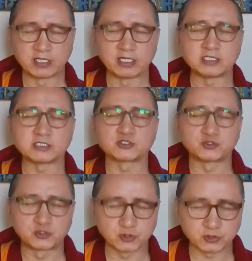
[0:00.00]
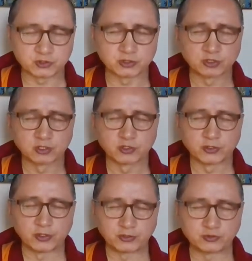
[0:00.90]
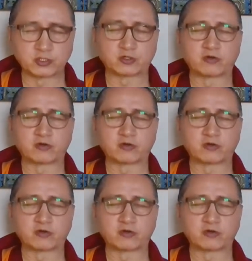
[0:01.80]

It is truth to the